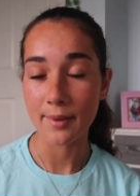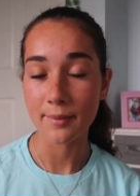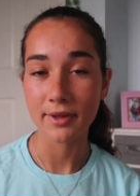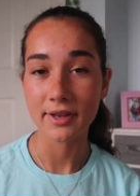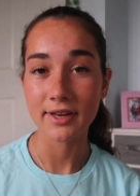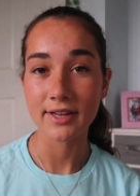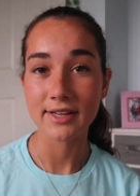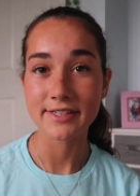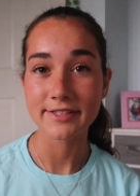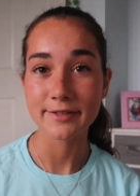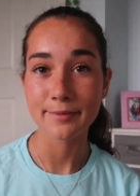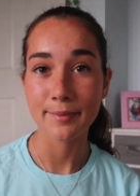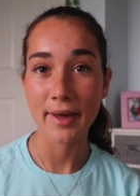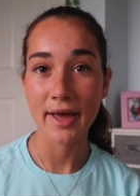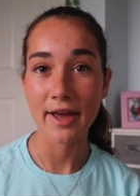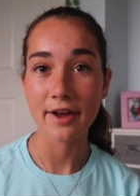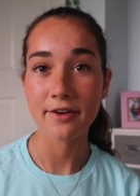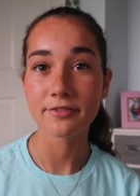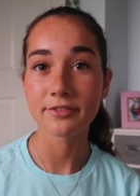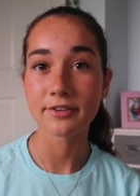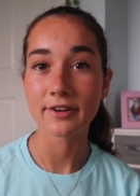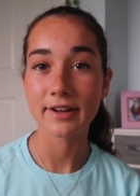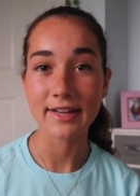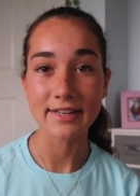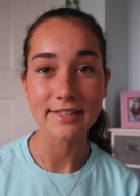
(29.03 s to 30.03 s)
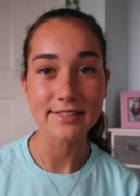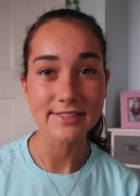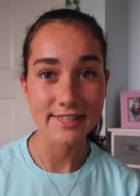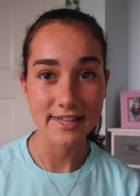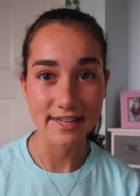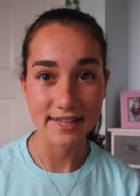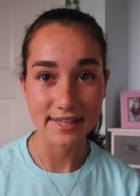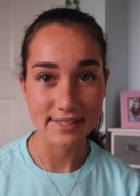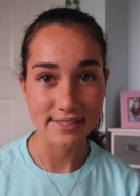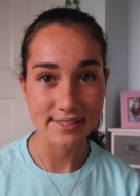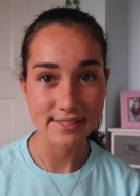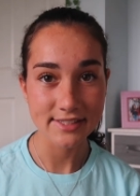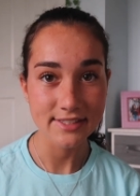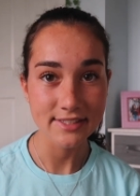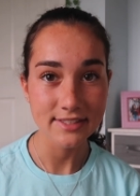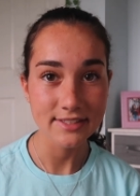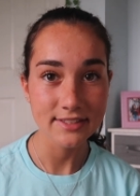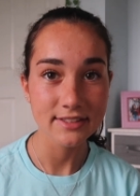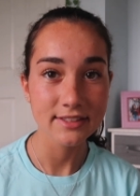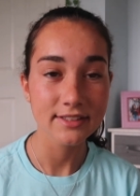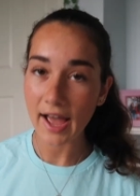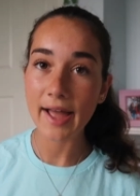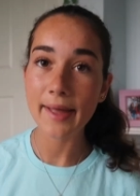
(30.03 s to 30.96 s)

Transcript: I'm gonna need to pack for eight days.